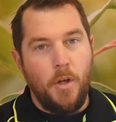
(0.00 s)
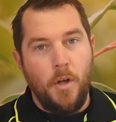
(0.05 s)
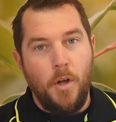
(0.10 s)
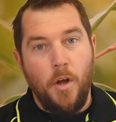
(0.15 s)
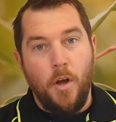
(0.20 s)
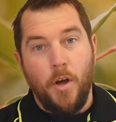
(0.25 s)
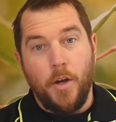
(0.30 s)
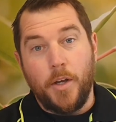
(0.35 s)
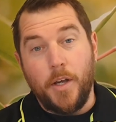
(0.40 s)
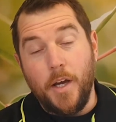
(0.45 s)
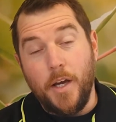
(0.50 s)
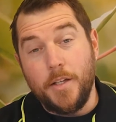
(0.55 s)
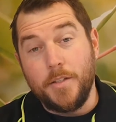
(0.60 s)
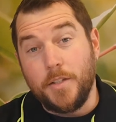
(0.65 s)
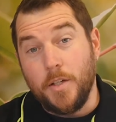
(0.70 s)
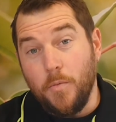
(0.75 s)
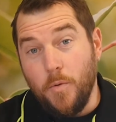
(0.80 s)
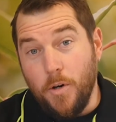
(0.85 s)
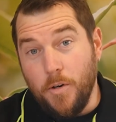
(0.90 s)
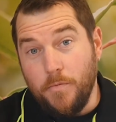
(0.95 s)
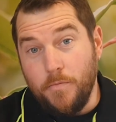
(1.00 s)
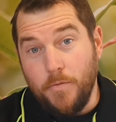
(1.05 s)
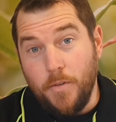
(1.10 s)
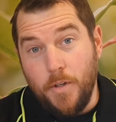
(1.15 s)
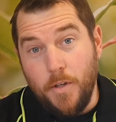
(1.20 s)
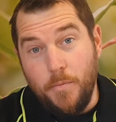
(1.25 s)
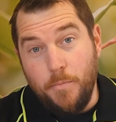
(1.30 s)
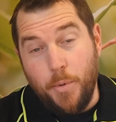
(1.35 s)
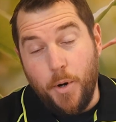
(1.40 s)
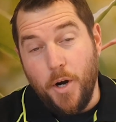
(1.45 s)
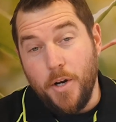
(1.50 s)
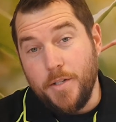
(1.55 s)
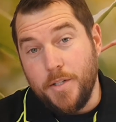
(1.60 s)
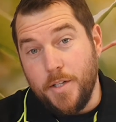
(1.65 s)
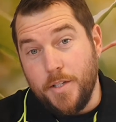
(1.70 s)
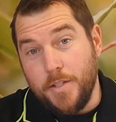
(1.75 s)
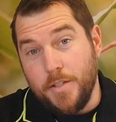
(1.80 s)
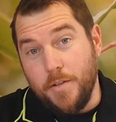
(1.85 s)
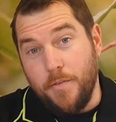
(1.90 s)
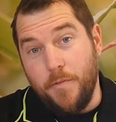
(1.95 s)
Okay, so what
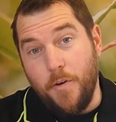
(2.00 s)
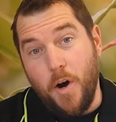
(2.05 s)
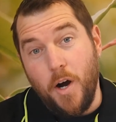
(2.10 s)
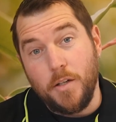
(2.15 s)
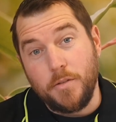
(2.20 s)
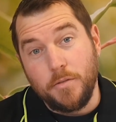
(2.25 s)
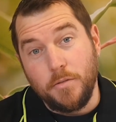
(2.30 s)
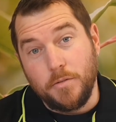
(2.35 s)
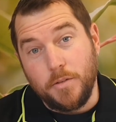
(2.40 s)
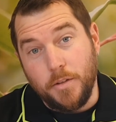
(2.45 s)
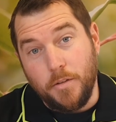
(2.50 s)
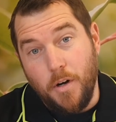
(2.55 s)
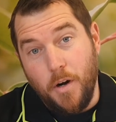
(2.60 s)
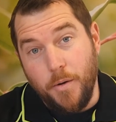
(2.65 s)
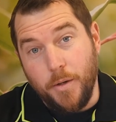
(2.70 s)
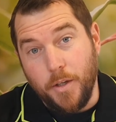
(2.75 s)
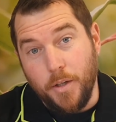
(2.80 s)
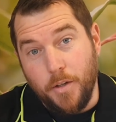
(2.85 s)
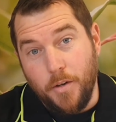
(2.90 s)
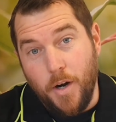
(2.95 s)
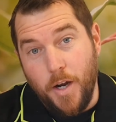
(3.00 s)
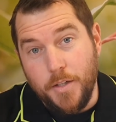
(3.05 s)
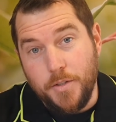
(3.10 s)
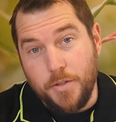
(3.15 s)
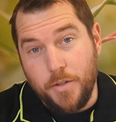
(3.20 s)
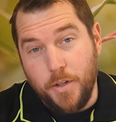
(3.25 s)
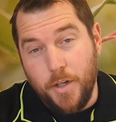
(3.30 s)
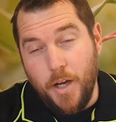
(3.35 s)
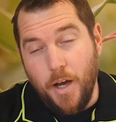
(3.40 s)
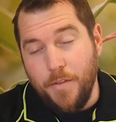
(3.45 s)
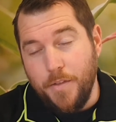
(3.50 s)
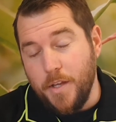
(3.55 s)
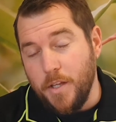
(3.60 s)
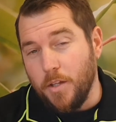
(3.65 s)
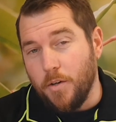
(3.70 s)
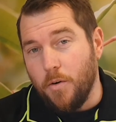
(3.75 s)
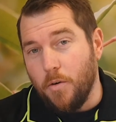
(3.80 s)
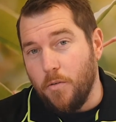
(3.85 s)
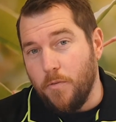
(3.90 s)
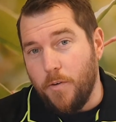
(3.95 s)
processes are vital to growing a great tree? I think
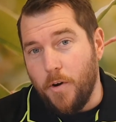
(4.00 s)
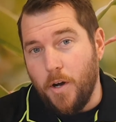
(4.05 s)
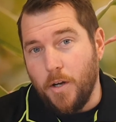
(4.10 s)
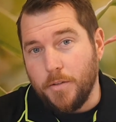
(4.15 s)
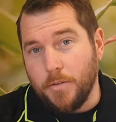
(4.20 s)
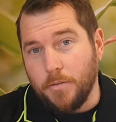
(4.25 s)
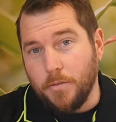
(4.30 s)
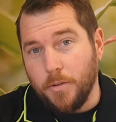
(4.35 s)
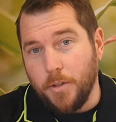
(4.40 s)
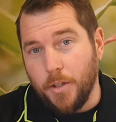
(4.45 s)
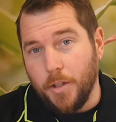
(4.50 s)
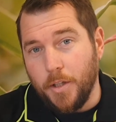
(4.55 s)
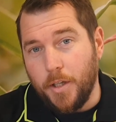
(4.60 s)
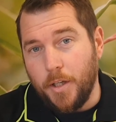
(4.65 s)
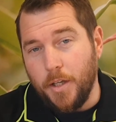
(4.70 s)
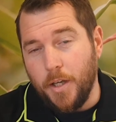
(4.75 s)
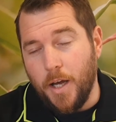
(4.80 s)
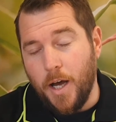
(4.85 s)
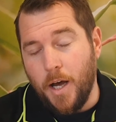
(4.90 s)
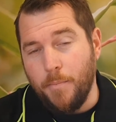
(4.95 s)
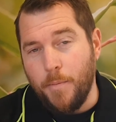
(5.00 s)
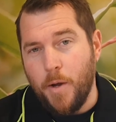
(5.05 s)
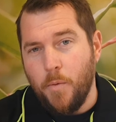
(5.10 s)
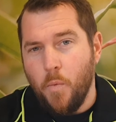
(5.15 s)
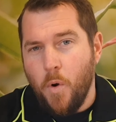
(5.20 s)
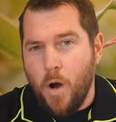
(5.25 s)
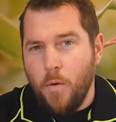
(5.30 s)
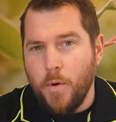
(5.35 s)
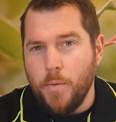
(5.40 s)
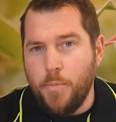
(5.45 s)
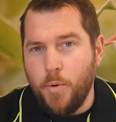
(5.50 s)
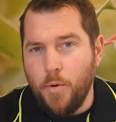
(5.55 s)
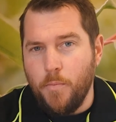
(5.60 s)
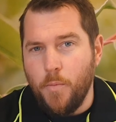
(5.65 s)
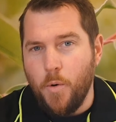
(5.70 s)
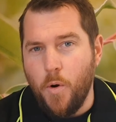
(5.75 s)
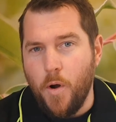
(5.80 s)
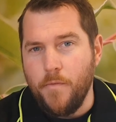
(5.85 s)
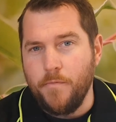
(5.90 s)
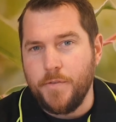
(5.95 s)
they're all vital, really. And while we put
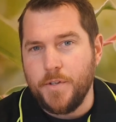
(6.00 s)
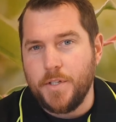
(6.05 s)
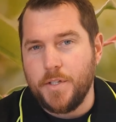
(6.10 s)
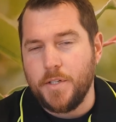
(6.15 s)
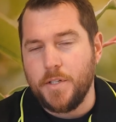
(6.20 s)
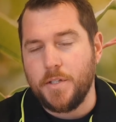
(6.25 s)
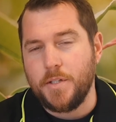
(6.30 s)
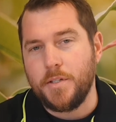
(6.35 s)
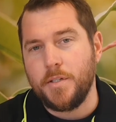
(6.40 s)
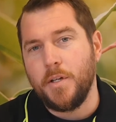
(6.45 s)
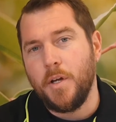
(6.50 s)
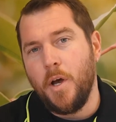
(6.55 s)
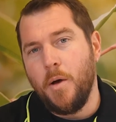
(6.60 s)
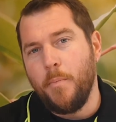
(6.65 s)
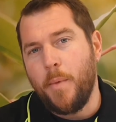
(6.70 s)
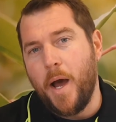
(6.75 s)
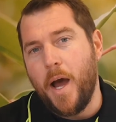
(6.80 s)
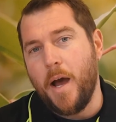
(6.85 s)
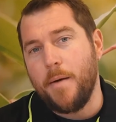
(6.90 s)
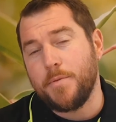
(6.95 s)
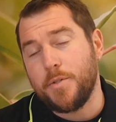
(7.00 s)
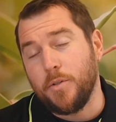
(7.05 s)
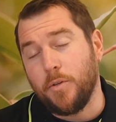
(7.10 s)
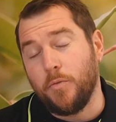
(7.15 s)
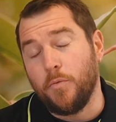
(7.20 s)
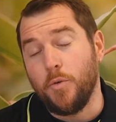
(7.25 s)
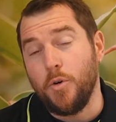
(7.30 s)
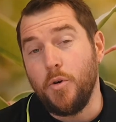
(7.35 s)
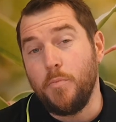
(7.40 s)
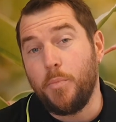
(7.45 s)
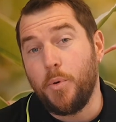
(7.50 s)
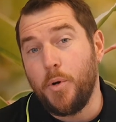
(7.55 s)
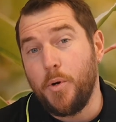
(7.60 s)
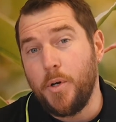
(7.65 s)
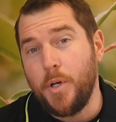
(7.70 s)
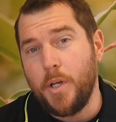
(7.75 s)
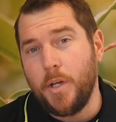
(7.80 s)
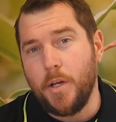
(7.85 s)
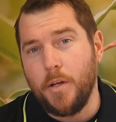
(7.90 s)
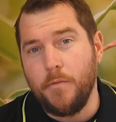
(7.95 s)
more emphasis perhaps on root
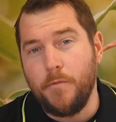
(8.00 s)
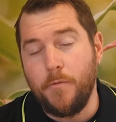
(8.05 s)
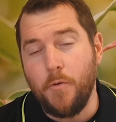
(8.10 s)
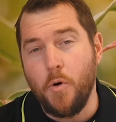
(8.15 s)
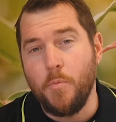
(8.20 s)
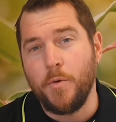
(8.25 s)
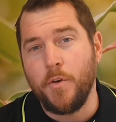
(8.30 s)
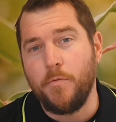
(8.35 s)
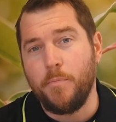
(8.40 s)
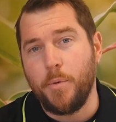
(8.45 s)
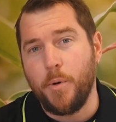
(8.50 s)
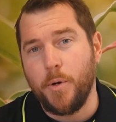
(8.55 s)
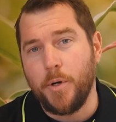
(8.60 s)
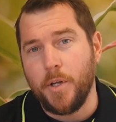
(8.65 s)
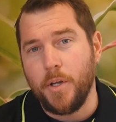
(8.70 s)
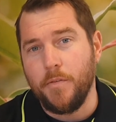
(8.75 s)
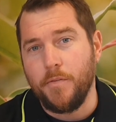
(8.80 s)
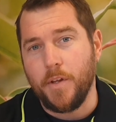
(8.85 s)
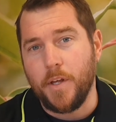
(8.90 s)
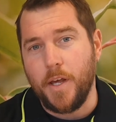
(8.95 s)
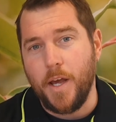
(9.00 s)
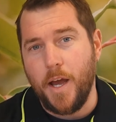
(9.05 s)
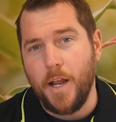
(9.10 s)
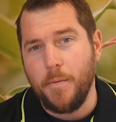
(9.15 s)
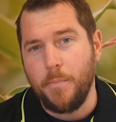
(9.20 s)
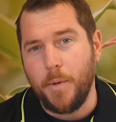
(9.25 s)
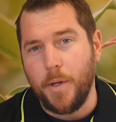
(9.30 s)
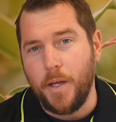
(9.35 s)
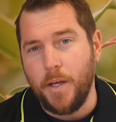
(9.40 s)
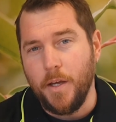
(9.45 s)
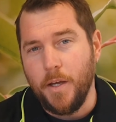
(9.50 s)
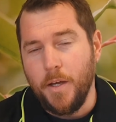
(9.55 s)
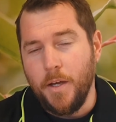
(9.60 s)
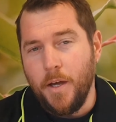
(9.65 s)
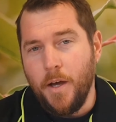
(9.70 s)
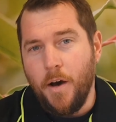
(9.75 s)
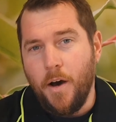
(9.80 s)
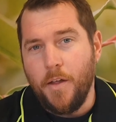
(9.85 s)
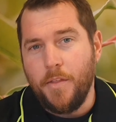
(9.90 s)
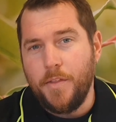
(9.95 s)
pruning and formative pruning of the canopy,
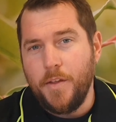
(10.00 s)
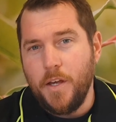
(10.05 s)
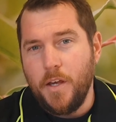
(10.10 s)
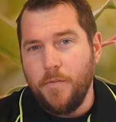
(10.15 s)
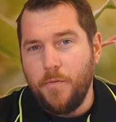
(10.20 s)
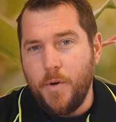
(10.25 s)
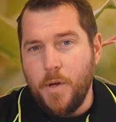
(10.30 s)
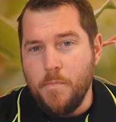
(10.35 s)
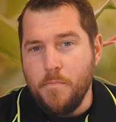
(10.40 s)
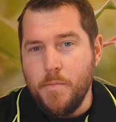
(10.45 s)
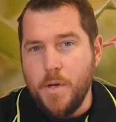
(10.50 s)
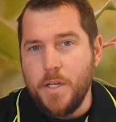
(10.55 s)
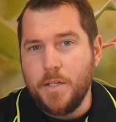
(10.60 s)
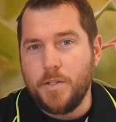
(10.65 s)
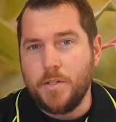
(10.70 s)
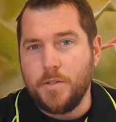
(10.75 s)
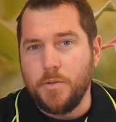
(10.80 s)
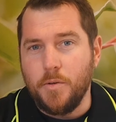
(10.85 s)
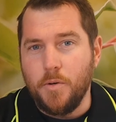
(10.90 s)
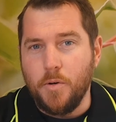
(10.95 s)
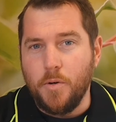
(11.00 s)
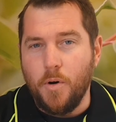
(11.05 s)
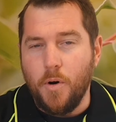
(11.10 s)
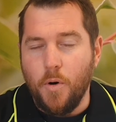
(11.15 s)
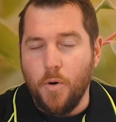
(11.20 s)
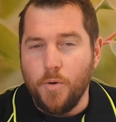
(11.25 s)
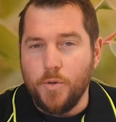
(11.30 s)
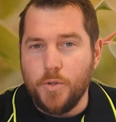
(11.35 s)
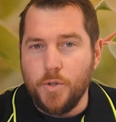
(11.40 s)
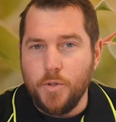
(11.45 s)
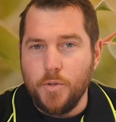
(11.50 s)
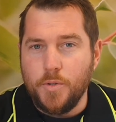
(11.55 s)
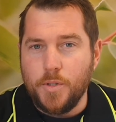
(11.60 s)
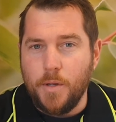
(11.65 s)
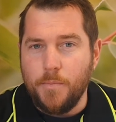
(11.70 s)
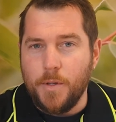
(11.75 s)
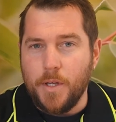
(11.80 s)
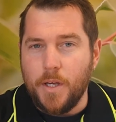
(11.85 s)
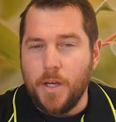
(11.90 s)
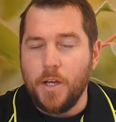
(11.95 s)
I think if we miss or do
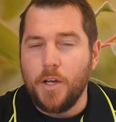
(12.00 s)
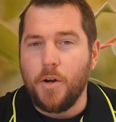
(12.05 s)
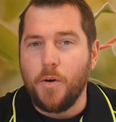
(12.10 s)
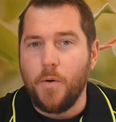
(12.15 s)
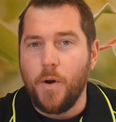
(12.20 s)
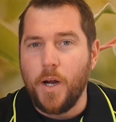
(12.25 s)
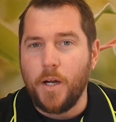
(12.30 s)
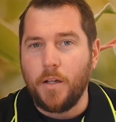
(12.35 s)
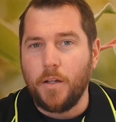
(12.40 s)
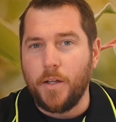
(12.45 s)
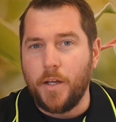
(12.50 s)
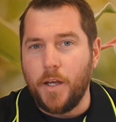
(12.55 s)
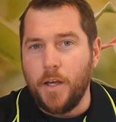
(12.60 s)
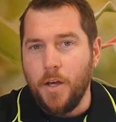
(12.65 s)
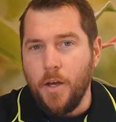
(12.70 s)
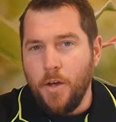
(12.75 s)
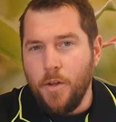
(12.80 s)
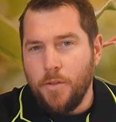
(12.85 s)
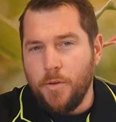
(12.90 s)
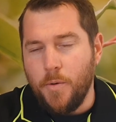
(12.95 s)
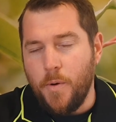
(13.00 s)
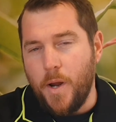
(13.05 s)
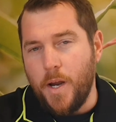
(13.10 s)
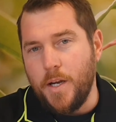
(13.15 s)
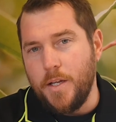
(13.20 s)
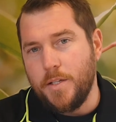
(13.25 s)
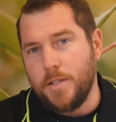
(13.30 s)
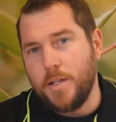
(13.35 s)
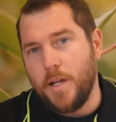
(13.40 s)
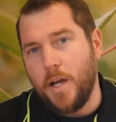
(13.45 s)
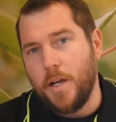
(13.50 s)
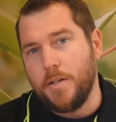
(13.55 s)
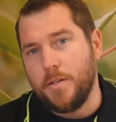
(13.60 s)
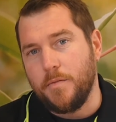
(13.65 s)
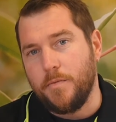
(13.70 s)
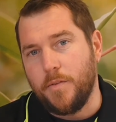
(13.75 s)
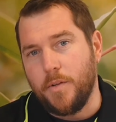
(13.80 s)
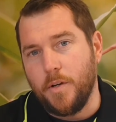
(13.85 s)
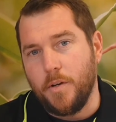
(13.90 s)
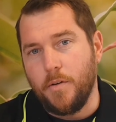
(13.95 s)
something incorrectly through any stage
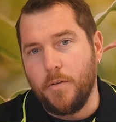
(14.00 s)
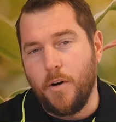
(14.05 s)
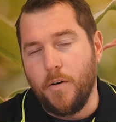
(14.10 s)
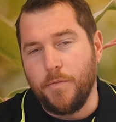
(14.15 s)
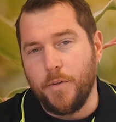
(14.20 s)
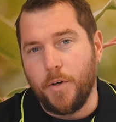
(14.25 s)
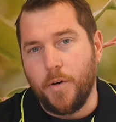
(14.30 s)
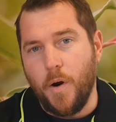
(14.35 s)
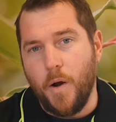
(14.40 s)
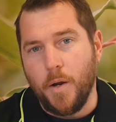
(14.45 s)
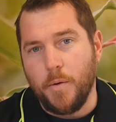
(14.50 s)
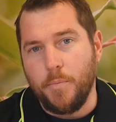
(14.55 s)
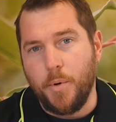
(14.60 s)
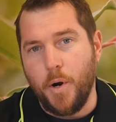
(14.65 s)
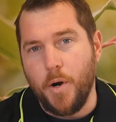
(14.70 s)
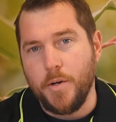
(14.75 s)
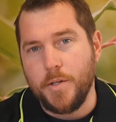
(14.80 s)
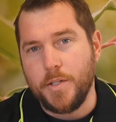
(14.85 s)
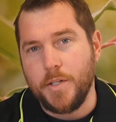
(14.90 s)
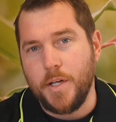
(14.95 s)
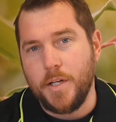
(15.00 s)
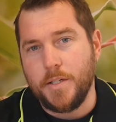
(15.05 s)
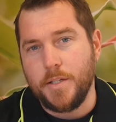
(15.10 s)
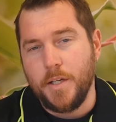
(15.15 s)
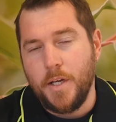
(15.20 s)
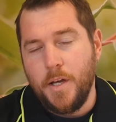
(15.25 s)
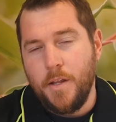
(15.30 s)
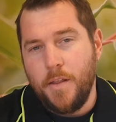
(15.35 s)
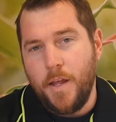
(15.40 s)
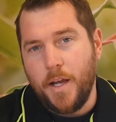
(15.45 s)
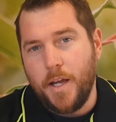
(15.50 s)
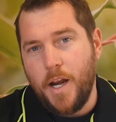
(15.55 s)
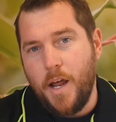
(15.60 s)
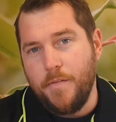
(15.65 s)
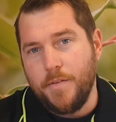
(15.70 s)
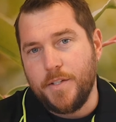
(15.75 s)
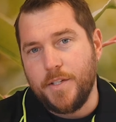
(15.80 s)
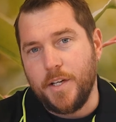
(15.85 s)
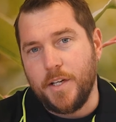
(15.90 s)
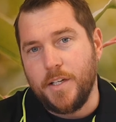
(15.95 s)
of the growing process, that can have
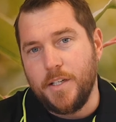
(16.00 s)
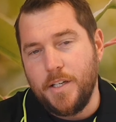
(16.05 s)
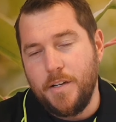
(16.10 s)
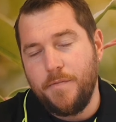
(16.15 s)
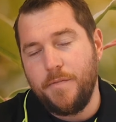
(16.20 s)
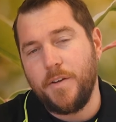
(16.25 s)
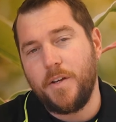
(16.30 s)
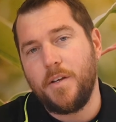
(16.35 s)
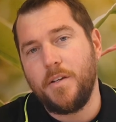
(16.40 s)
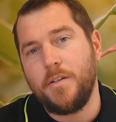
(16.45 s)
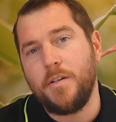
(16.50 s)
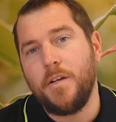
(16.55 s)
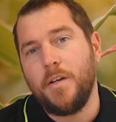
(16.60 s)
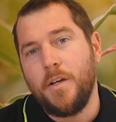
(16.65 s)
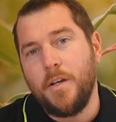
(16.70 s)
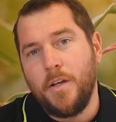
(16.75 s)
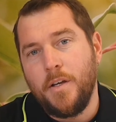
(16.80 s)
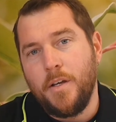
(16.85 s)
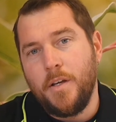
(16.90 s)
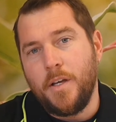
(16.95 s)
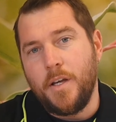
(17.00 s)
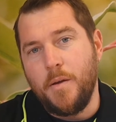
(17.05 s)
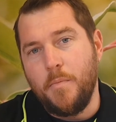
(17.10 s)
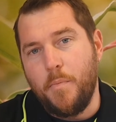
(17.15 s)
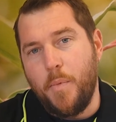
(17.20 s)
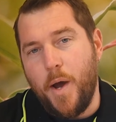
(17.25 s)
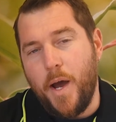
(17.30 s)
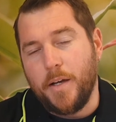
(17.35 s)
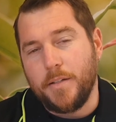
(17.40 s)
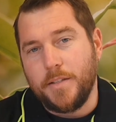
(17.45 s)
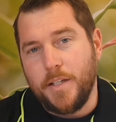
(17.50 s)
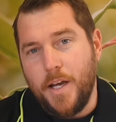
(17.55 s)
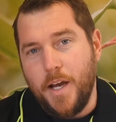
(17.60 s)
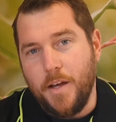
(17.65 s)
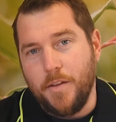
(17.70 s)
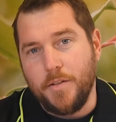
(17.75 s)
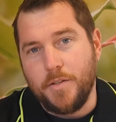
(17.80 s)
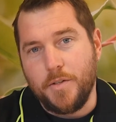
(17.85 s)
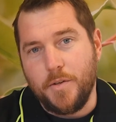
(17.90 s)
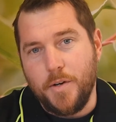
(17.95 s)
a significant impact to how
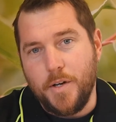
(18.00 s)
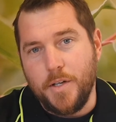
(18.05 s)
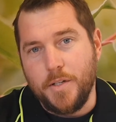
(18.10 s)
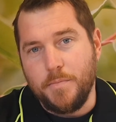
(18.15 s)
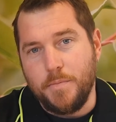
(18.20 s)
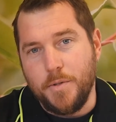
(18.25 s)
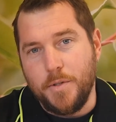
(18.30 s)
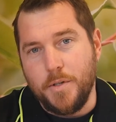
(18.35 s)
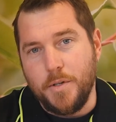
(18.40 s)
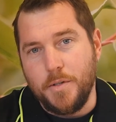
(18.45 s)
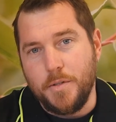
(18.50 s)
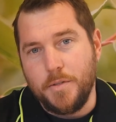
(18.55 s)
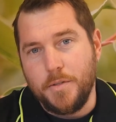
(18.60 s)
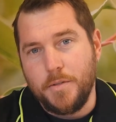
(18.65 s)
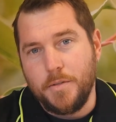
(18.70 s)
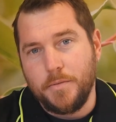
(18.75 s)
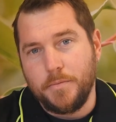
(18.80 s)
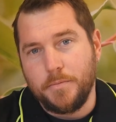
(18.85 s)
the tree is produced.